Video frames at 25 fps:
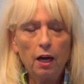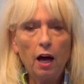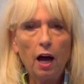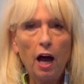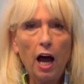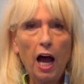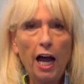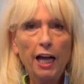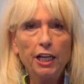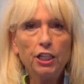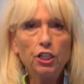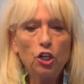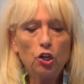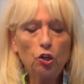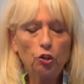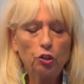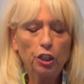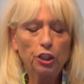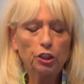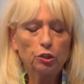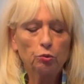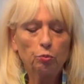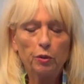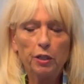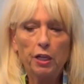I
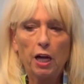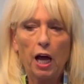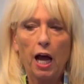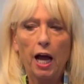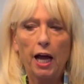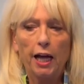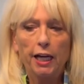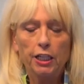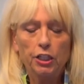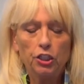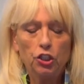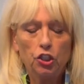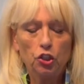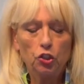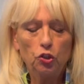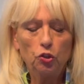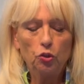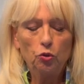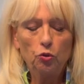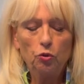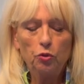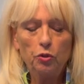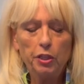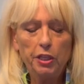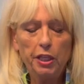notice when I
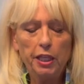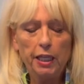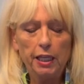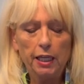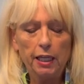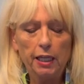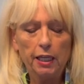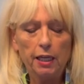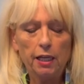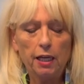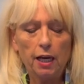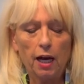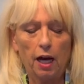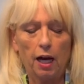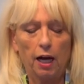do the